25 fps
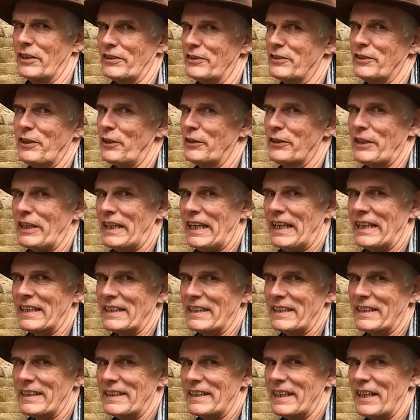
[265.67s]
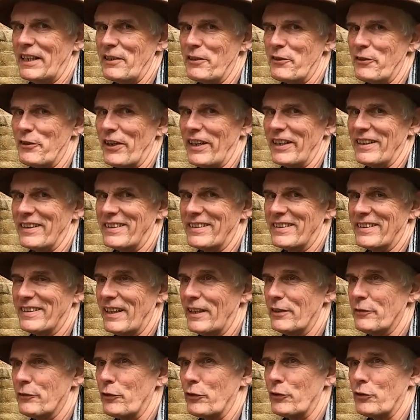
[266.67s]
this, not the 1900s,
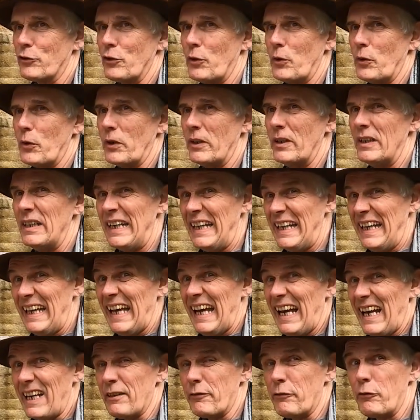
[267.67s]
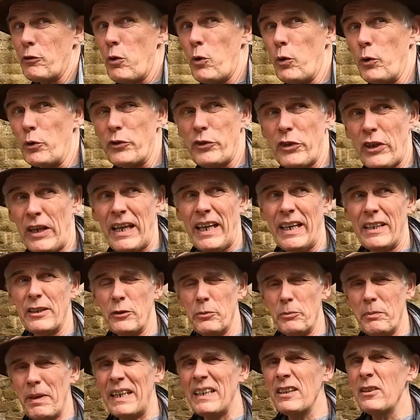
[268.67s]
that's for sure. And of course,
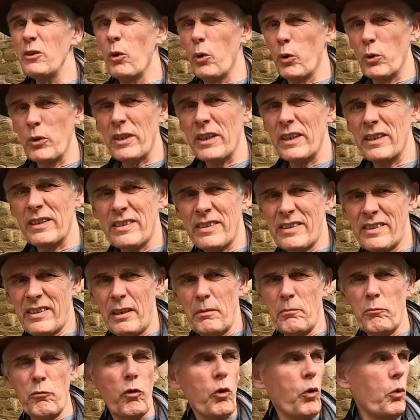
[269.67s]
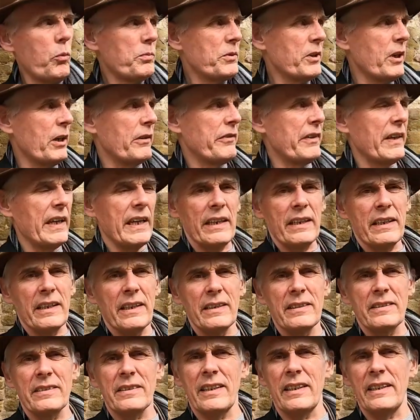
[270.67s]
you may notice some roped off
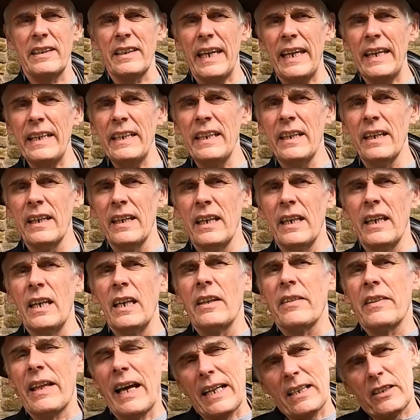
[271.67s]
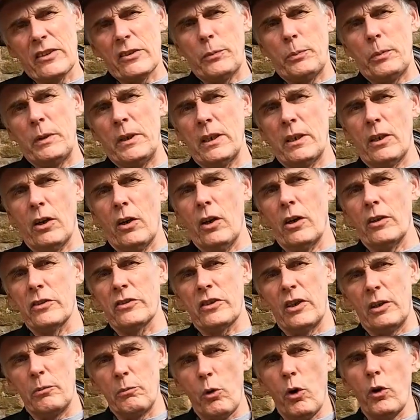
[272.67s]
areas today. That's
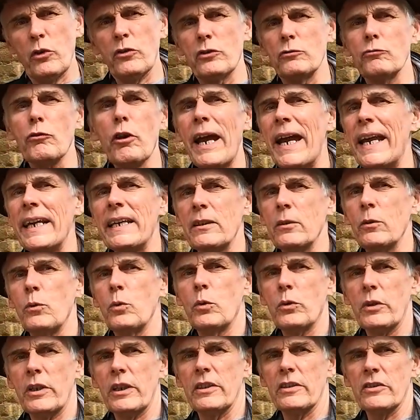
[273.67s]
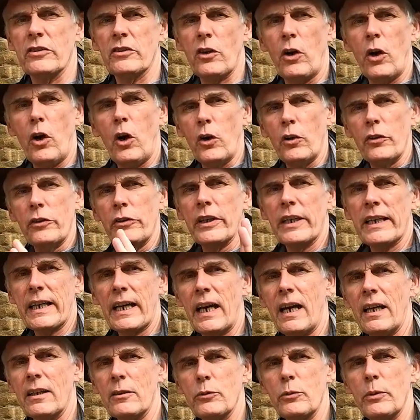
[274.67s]
because there was a red notice on the
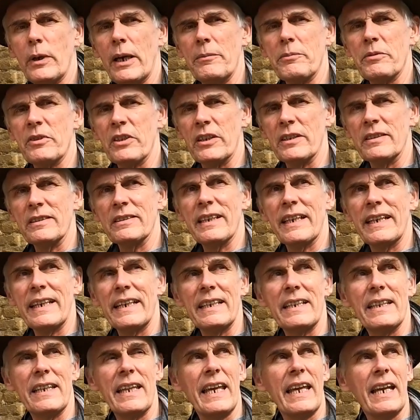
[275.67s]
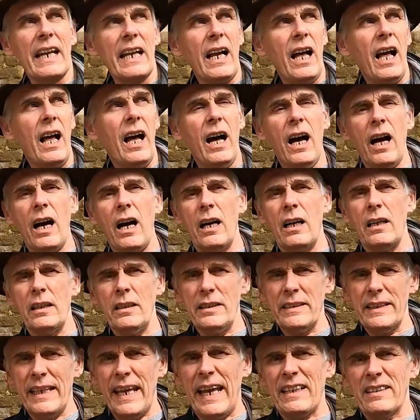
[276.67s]
Cadw website saying there are
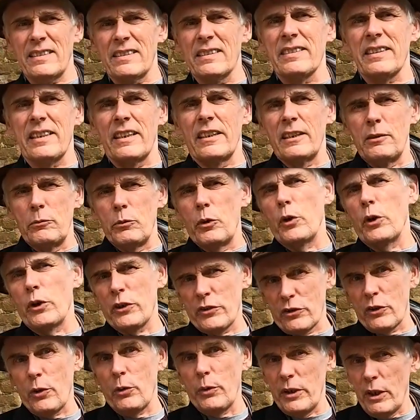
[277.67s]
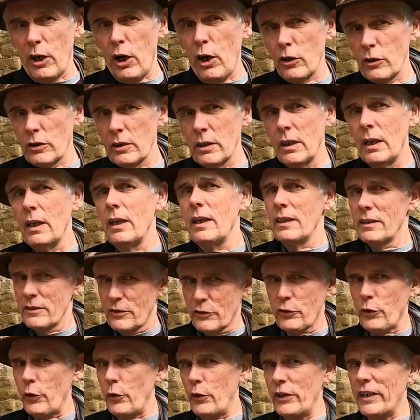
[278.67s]
necessary works going on,
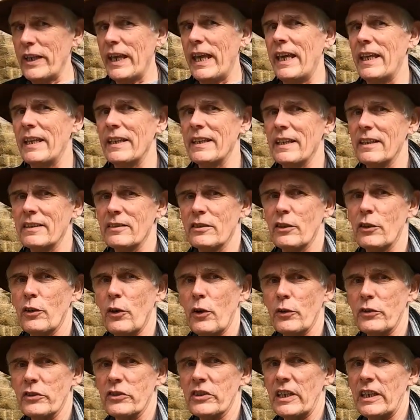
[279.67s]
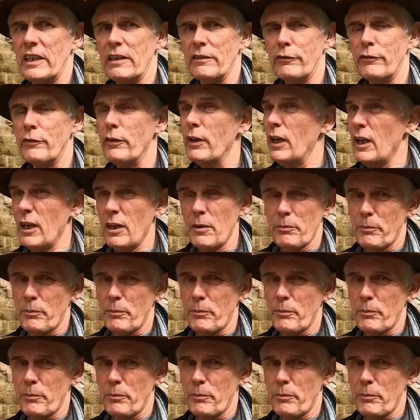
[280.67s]
certain areas are not safe.